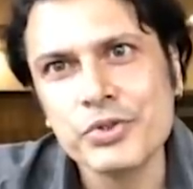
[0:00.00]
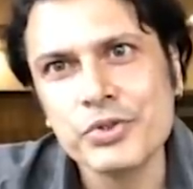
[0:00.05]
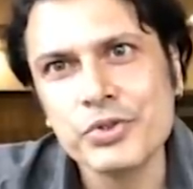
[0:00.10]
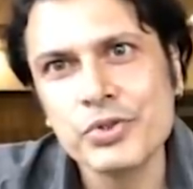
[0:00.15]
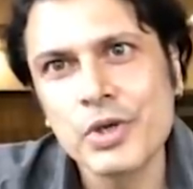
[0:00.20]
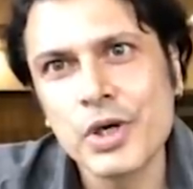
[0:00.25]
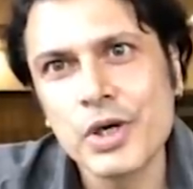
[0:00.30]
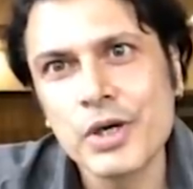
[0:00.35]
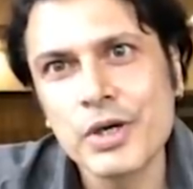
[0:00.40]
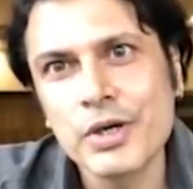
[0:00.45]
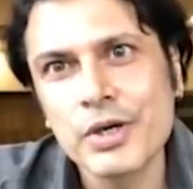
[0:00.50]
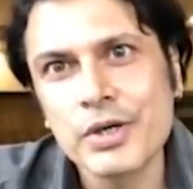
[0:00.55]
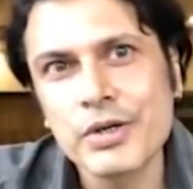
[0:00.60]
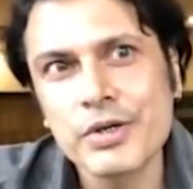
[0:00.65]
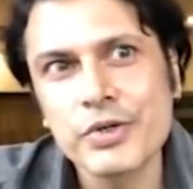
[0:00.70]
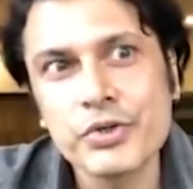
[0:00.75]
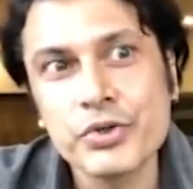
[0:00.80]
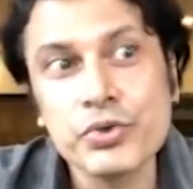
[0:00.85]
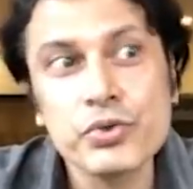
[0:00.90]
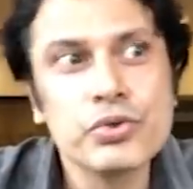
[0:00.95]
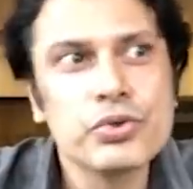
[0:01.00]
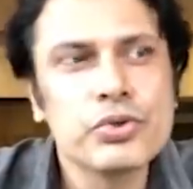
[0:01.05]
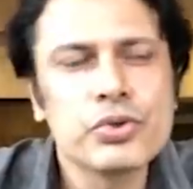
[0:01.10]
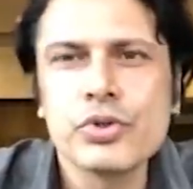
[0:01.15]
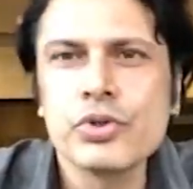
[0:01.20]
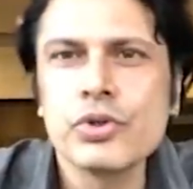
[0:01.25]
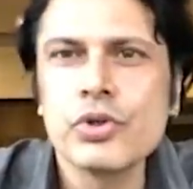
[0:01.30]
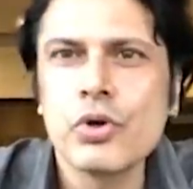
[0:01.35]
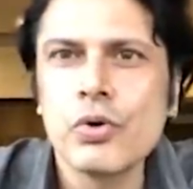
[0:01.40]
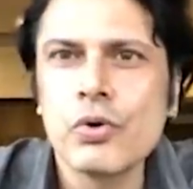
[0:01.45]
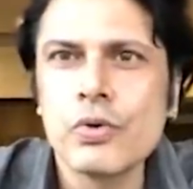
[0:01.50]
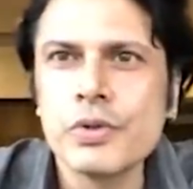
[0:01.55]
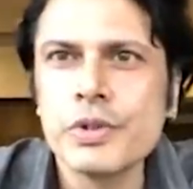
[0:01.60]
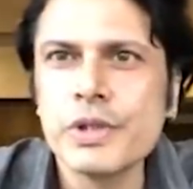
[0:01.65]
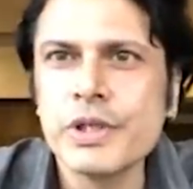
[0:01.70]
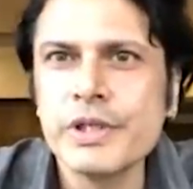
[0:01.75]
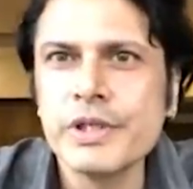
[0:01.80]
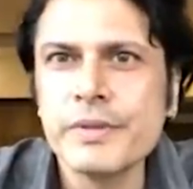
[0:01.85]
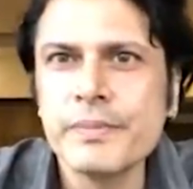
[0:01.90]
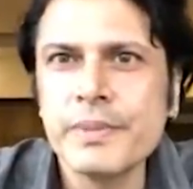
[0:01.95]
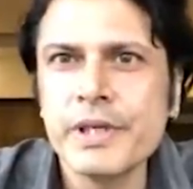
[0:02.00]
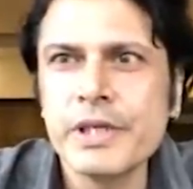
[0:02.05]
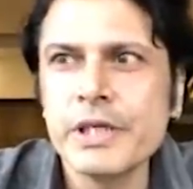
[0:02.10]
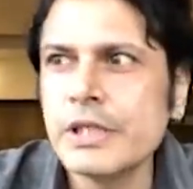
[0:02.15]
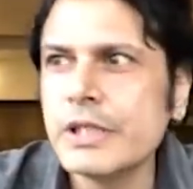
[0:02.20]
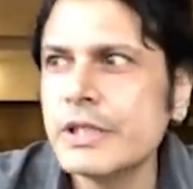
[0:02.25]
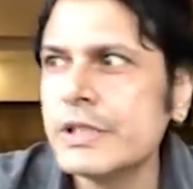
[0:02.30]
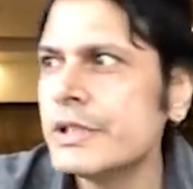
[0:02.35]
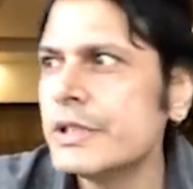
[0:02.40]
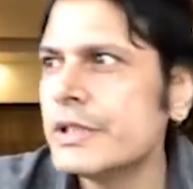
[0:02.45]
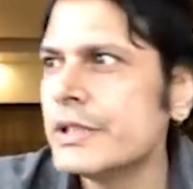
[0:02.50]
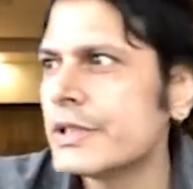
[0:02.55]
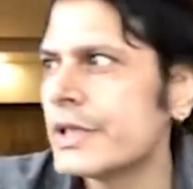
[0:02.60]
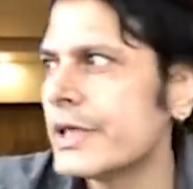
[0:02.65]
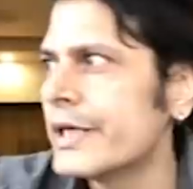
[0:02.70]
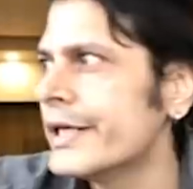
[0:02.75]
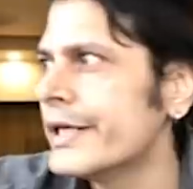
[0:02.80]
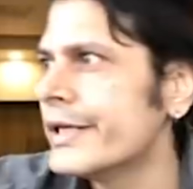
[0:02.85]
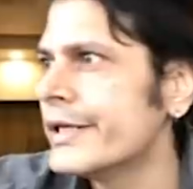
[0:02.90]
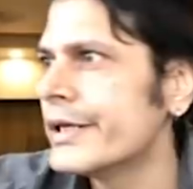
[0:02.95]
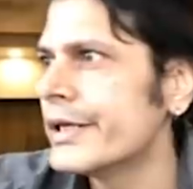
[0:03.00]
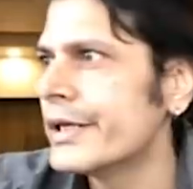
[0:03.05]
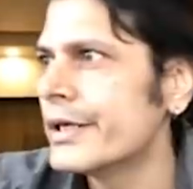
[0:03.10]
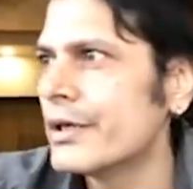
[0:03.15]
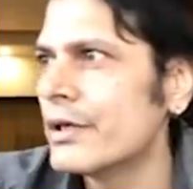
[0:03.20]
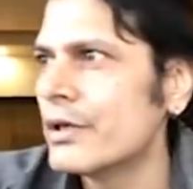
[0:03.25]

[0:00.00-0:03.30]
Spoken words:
you are used to your own independence and